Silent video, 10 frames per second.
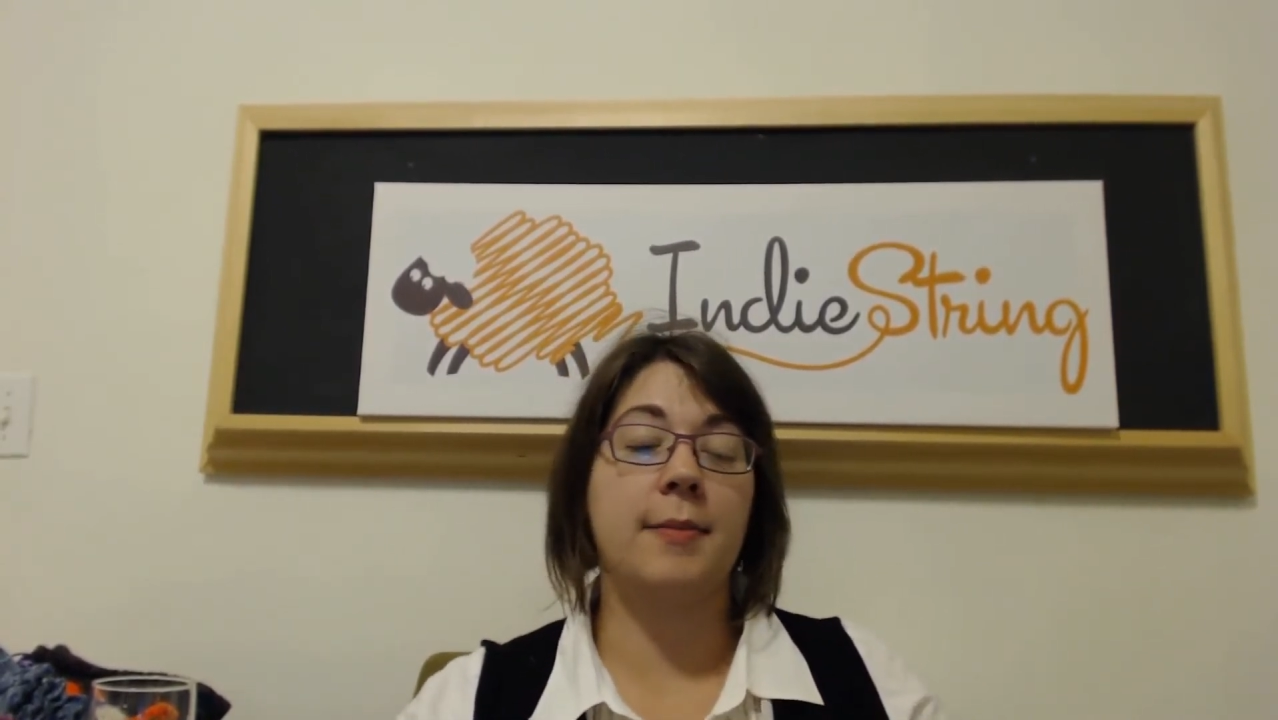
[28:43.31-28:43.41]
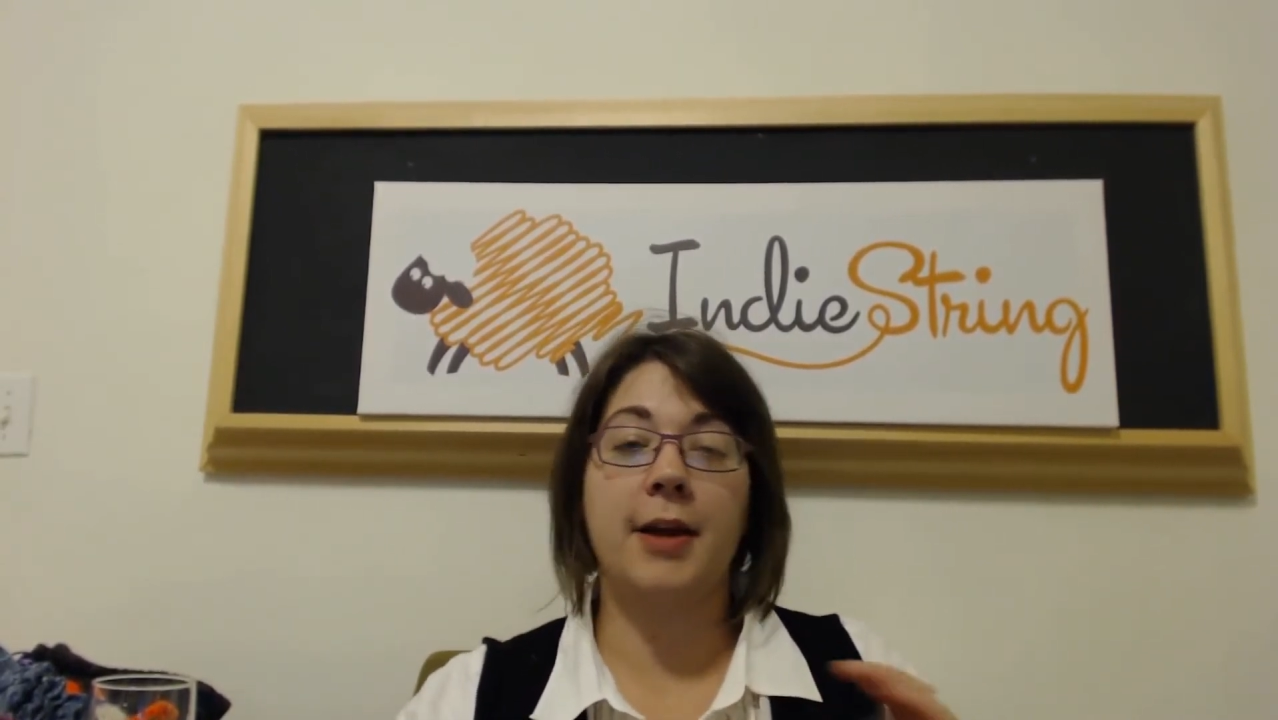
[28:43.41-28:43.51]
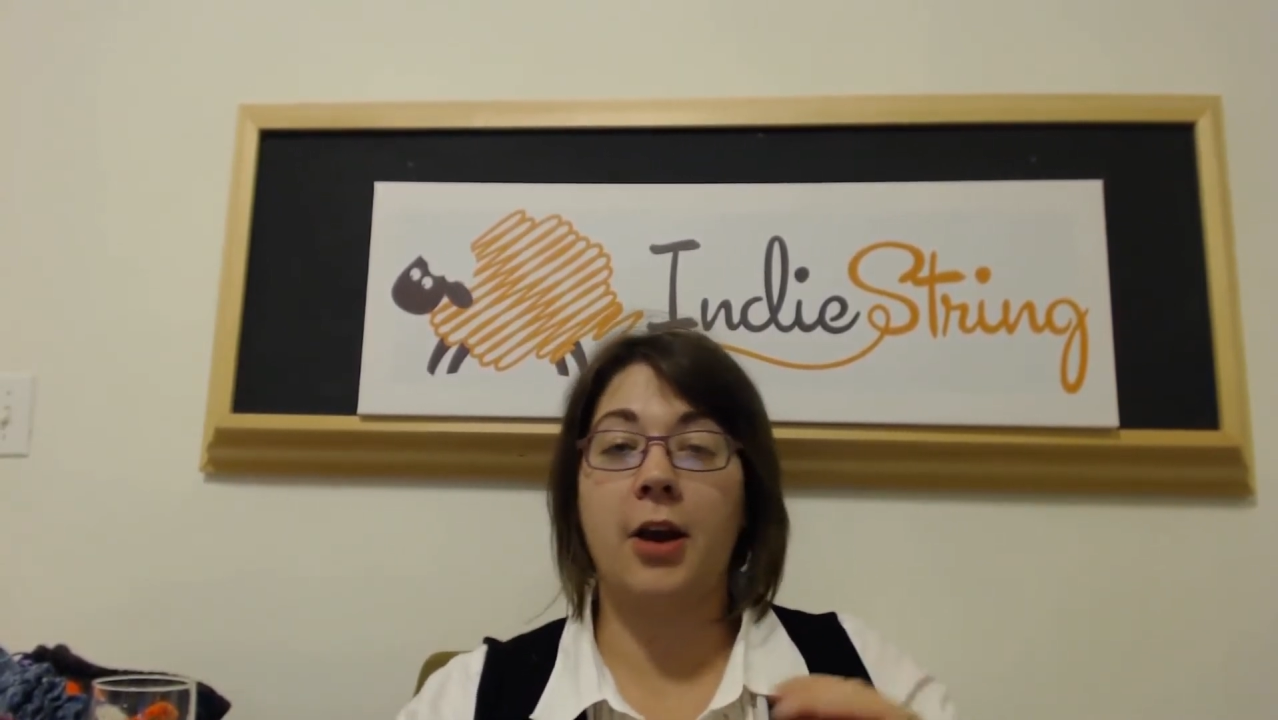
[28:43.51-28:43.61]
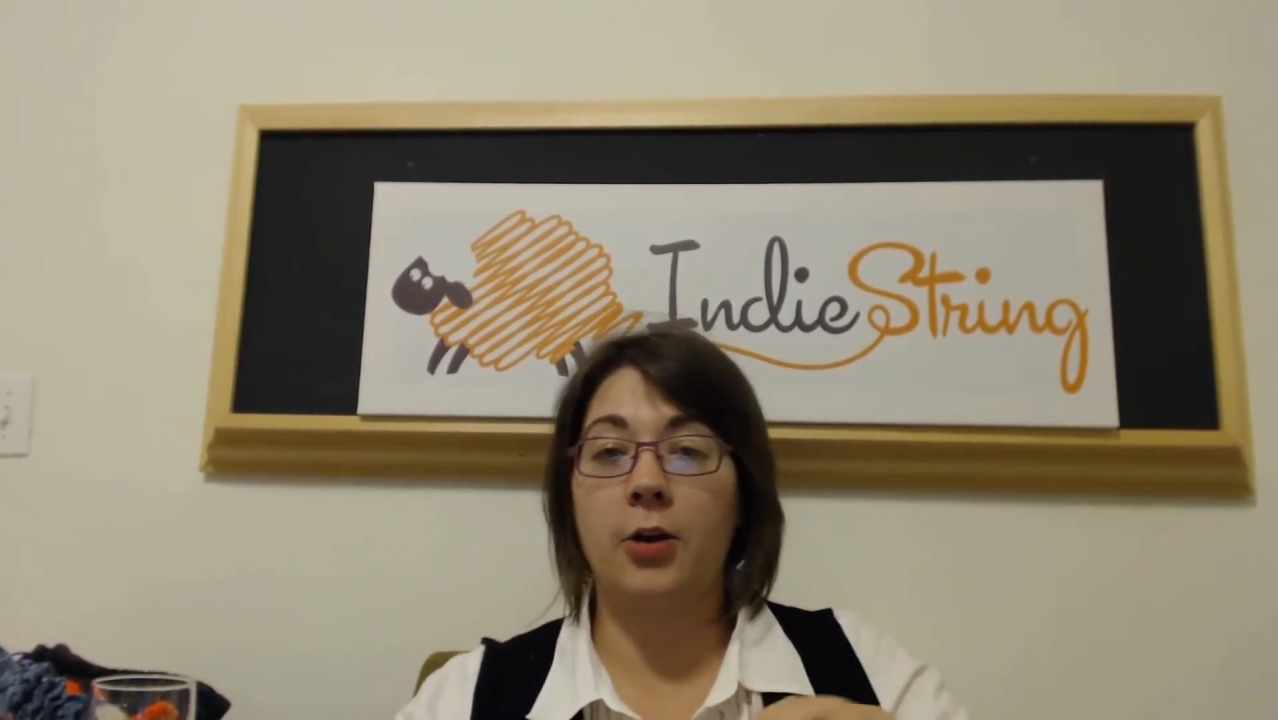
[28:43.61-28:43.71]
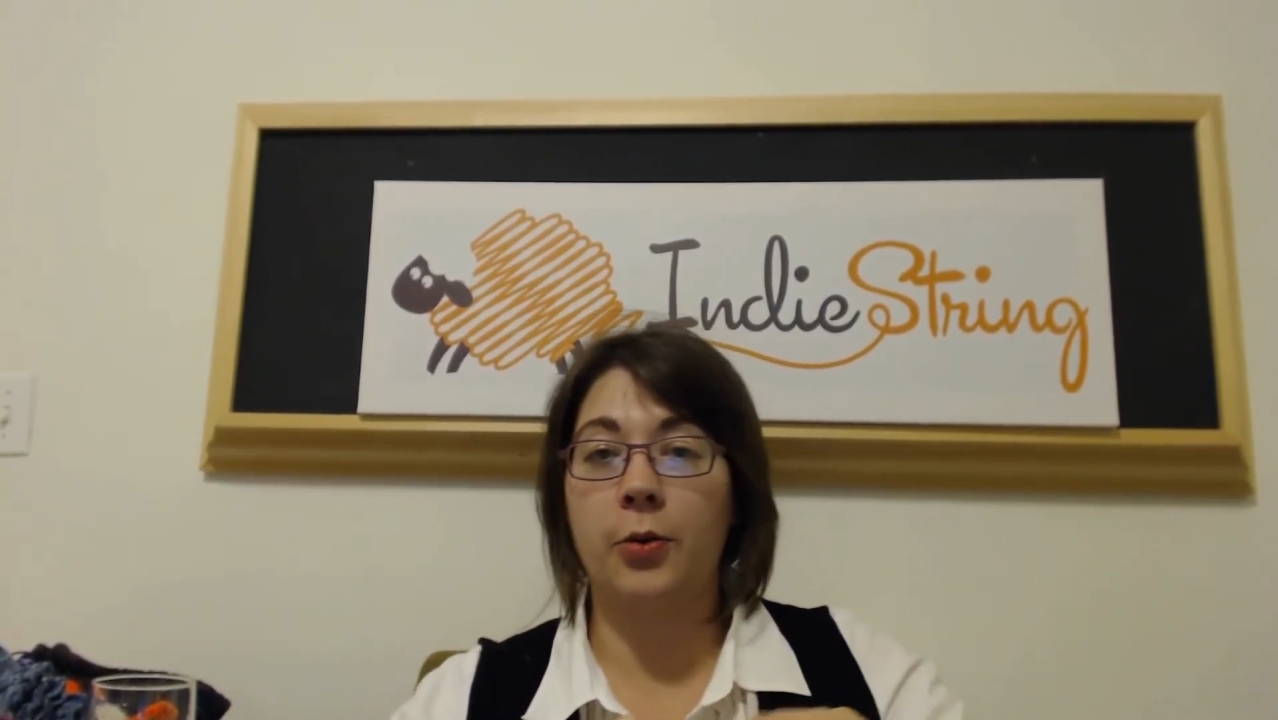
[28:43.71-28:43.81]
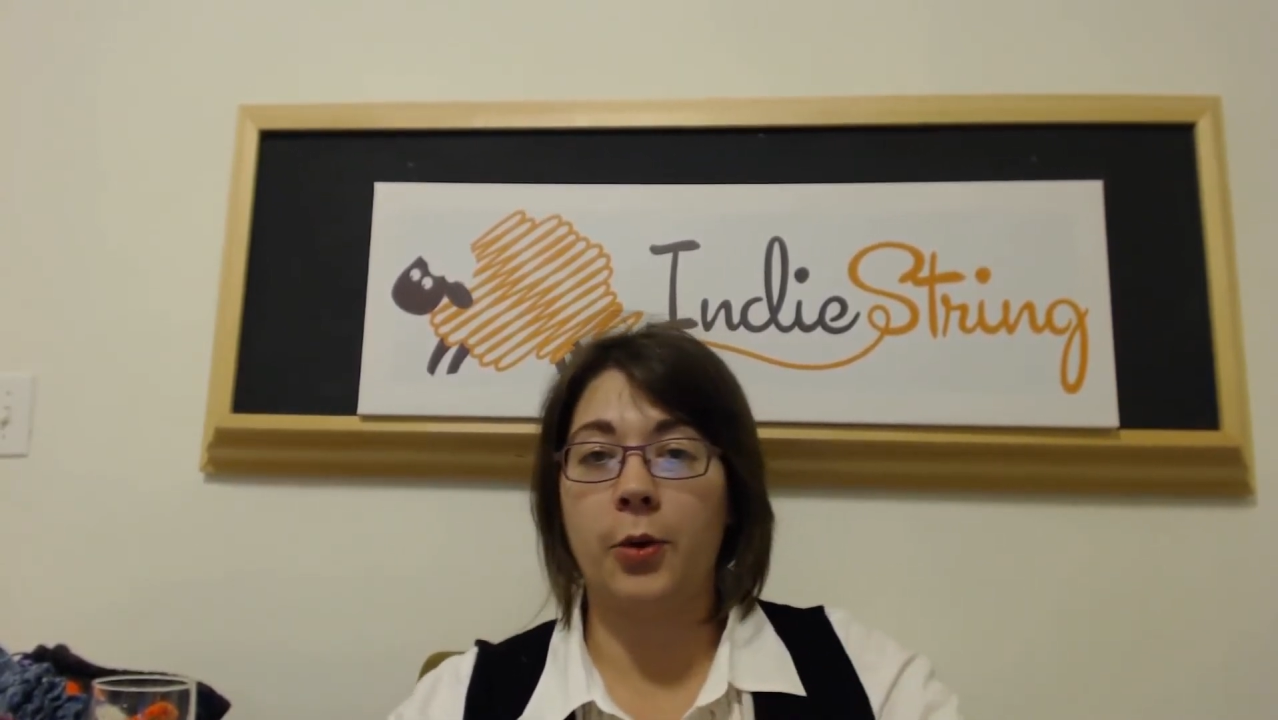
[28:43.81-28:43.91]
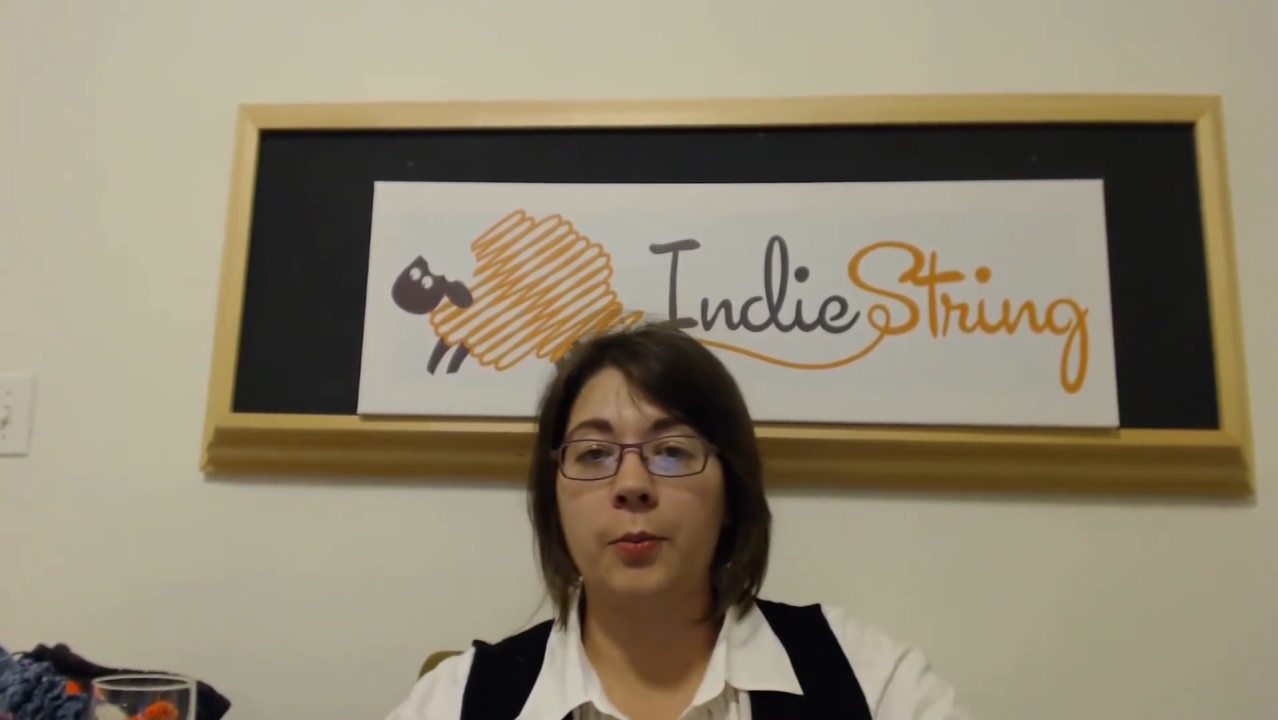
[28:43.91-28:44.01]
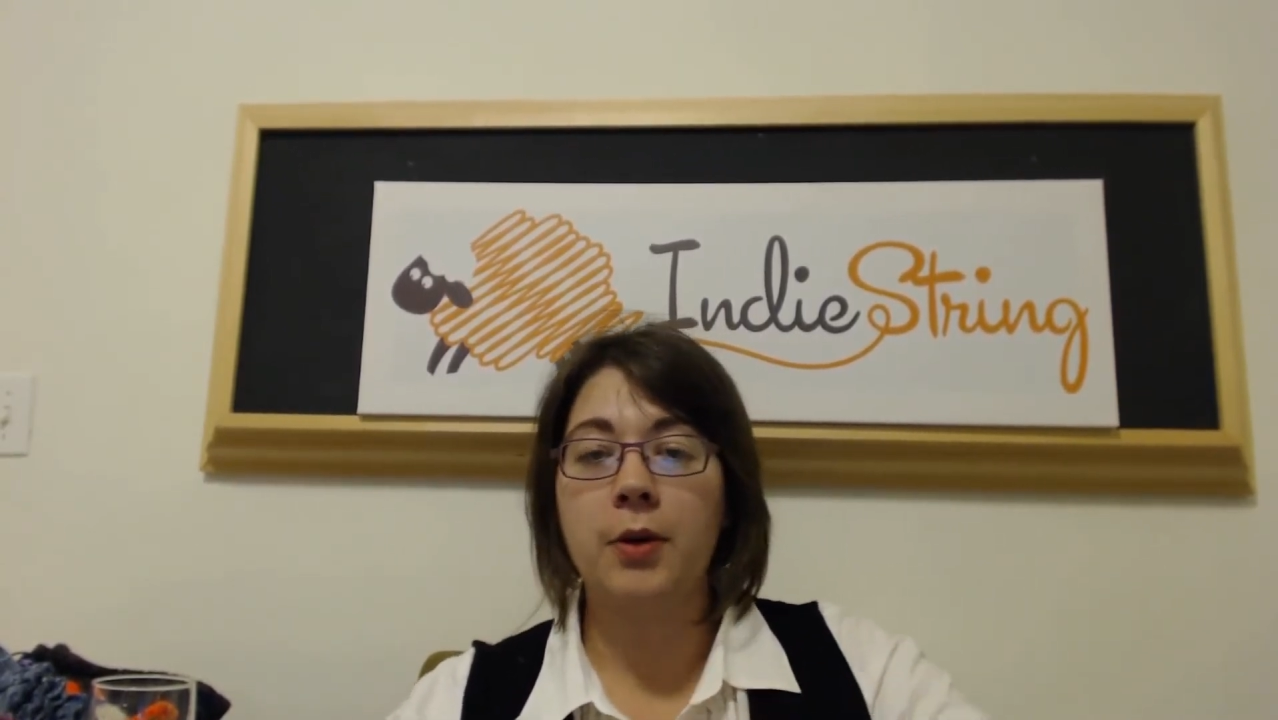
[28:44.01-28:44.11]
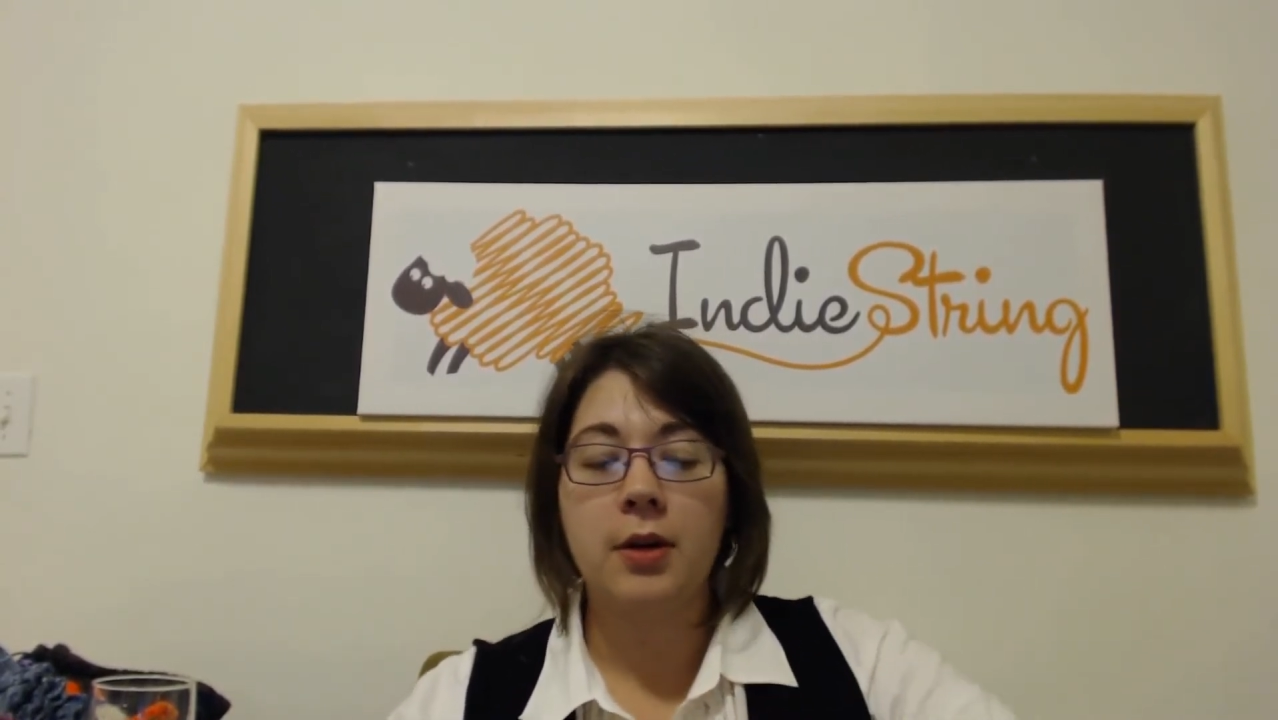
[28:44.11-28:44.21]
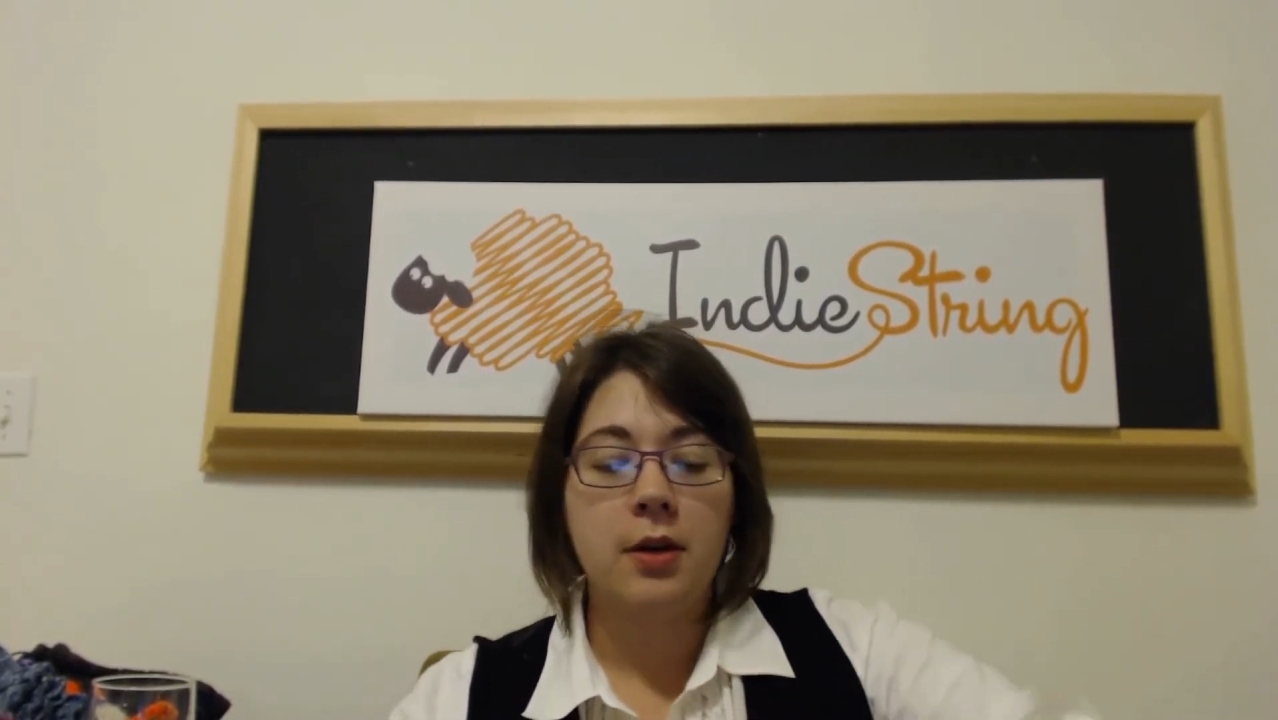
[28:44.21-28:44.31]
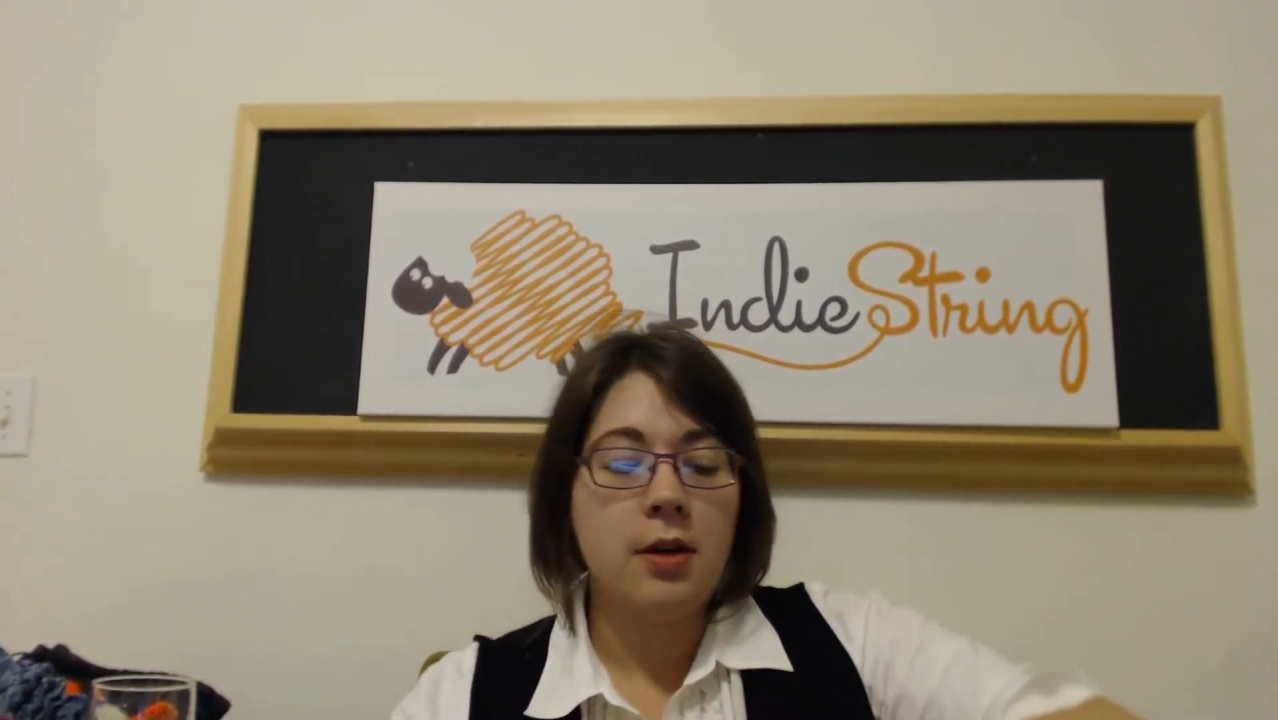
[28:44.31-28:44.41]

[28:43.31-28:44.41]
in my yarn room